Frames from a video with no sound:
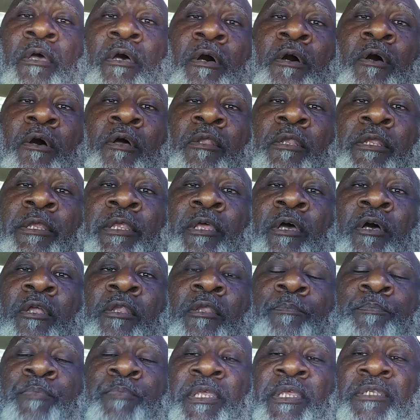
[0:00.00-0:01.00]
All of y'all
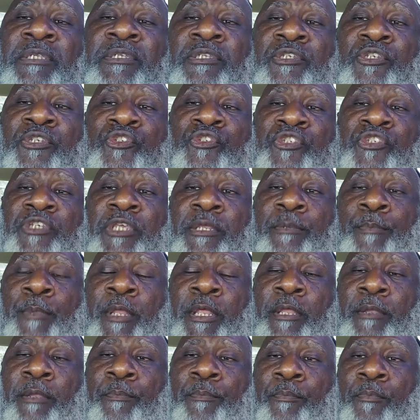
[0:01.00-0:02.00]
are pieces of shit,
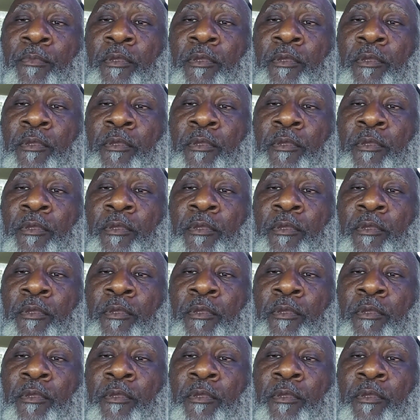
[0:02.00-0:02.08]
man.